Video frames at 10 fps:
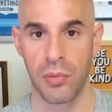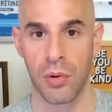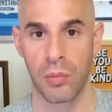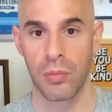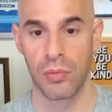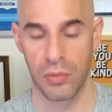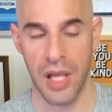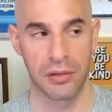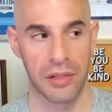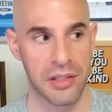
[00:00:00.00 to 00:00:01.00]

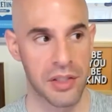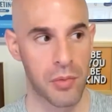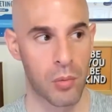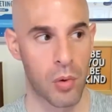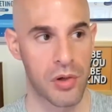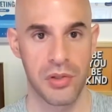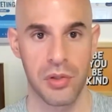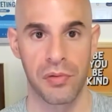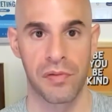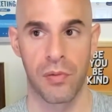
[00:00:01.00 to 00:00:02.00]
LinkedIn rewards
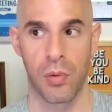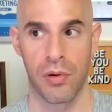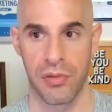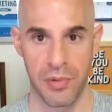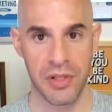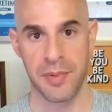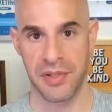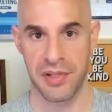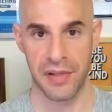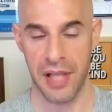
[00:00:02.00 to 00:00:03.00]
you for 3
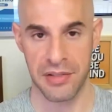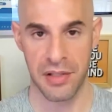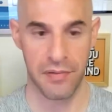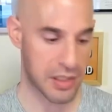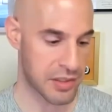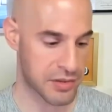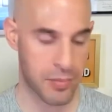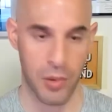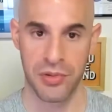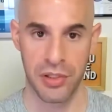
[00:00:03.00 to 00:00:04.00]
specific activities:
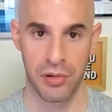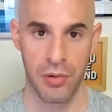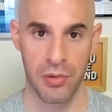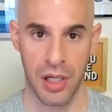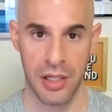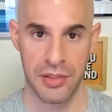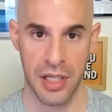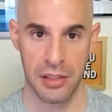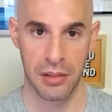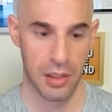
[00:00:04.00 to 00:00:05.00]
posting your own
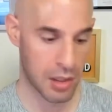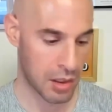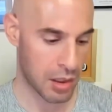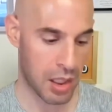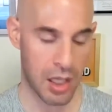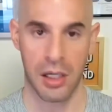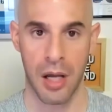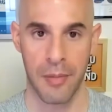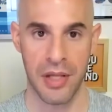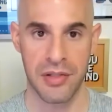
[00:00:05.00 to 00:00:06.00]
content,
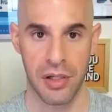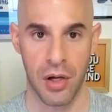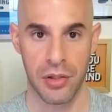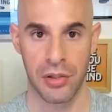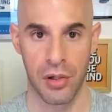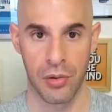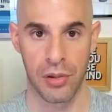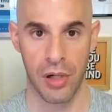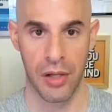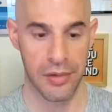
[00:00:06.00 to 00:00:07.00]
commenting on your own
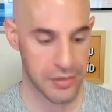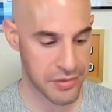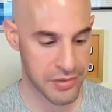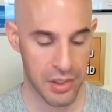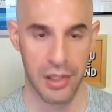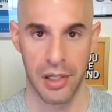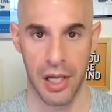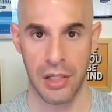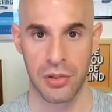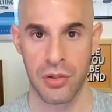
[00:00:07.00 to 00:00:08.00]
or others,
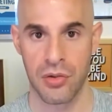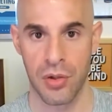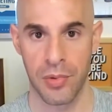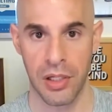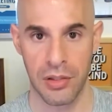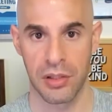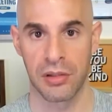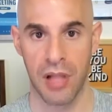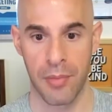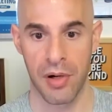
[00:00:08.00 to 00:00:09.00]
and contributing to
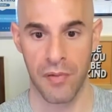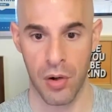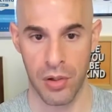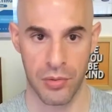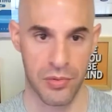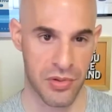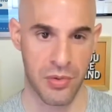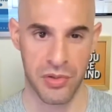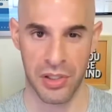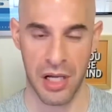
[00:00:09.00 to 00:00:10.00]
collaborative articles.
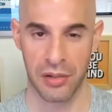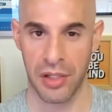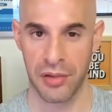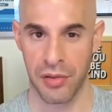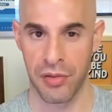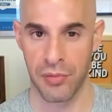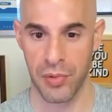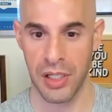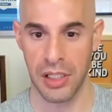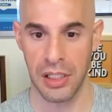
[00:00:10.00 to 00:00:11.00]
Those are kind of like the
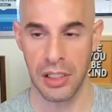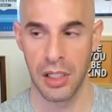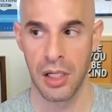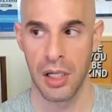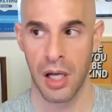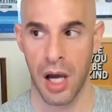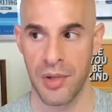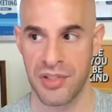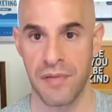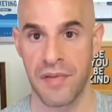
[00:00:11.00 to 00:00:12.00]
3, I would
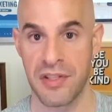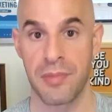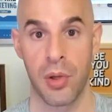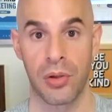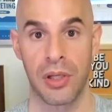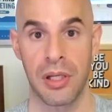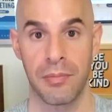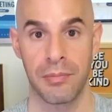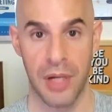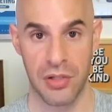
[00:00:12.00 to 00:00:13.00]
say, visibility
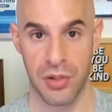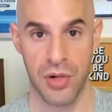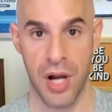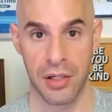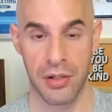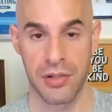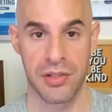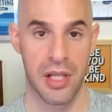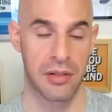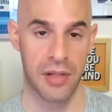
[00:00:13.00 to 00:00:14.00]
metric trackers
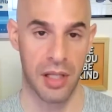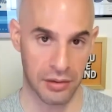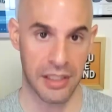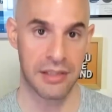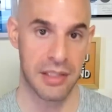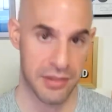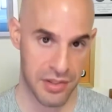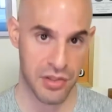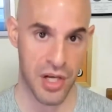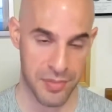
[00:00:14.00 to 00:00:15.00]
that LinkedIn
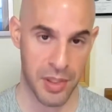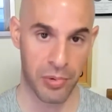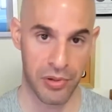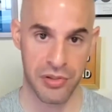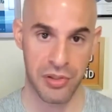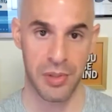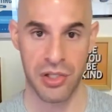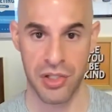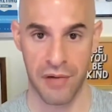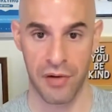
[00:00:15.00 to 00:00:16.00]
suggests people to do
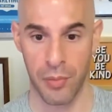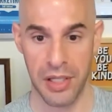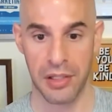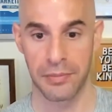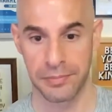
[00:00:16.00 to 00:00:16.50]
each and every week.